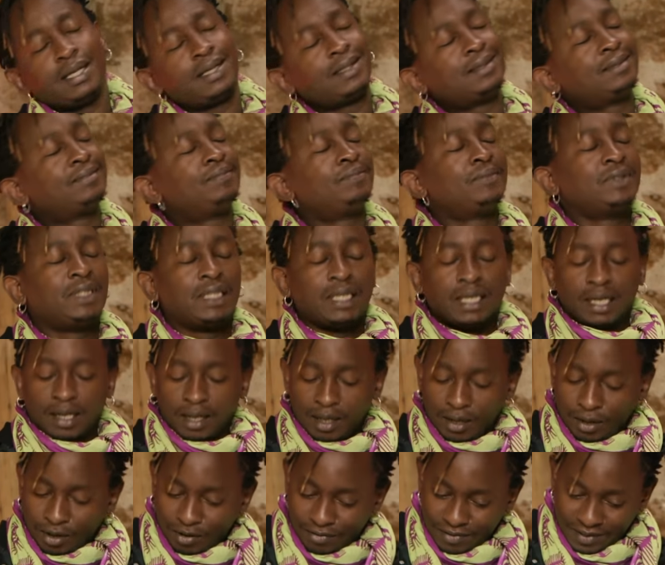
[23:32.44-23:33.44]
like,
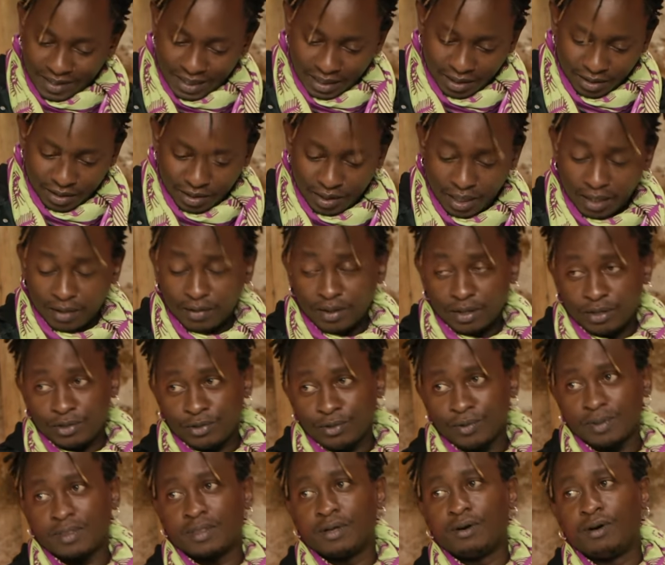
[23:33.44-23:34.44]
officer, tell you the
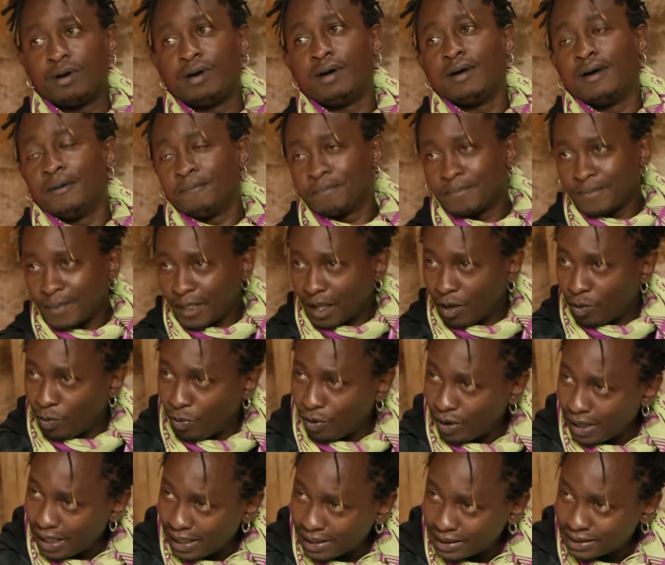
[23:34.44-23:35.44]
truth.
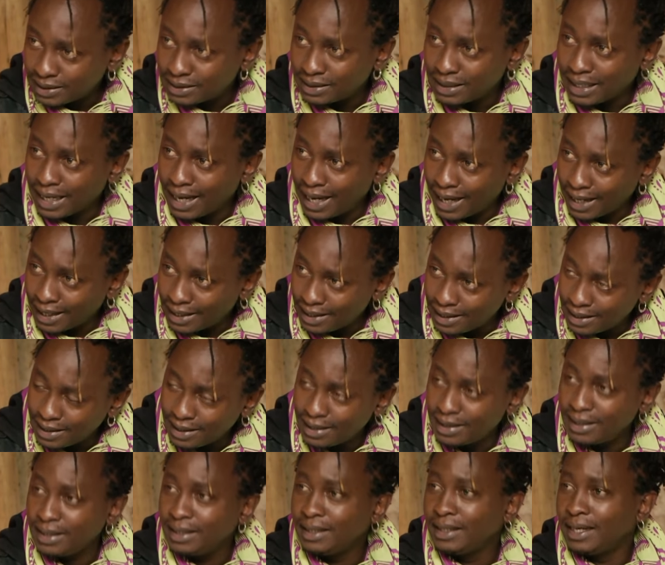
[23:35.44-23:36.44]
Wallet na
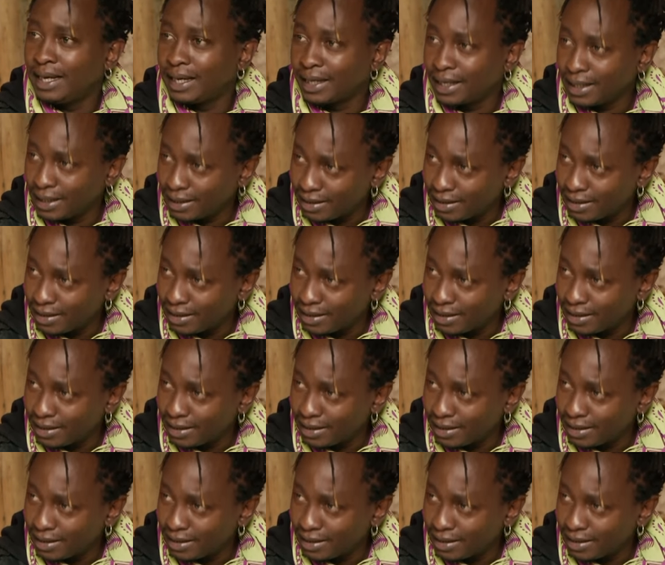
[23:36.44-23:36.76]
ID na